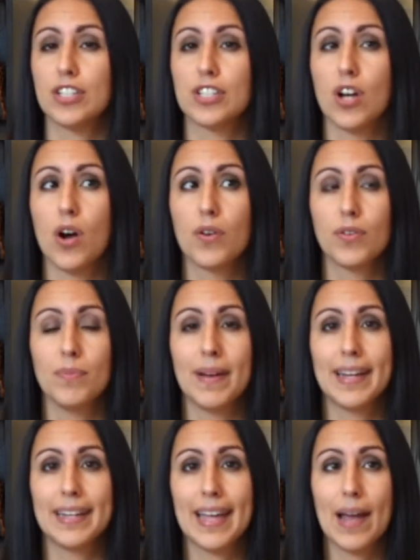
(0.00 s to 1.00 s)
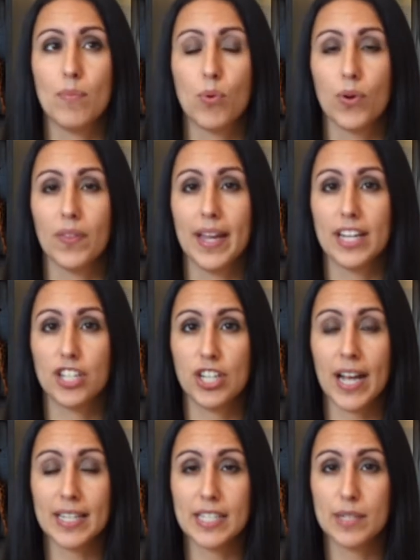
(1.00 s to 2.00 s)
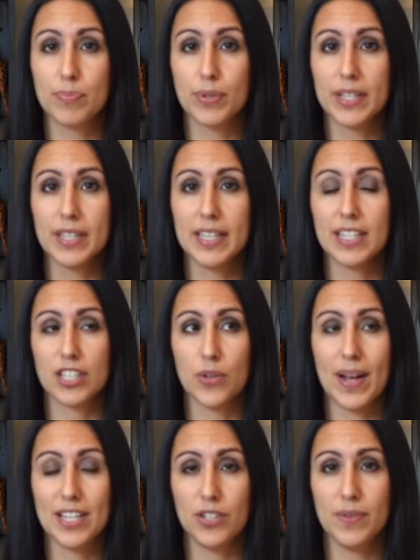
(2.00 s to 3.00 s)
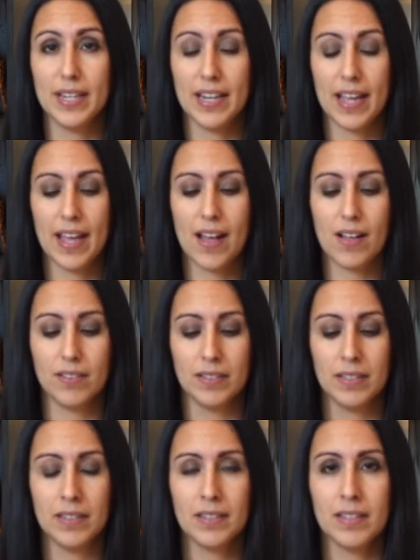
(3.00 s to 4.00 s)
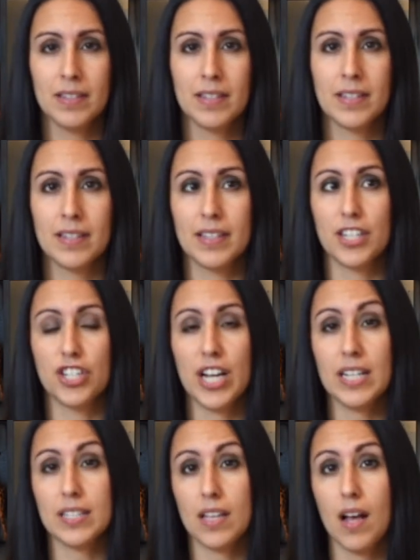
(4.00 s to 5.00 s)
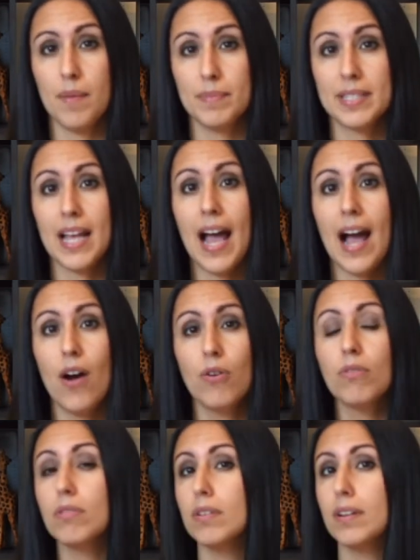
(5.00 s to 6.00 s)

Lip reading: So you might get more like chest breathing. So as you inhale, the chest comes out,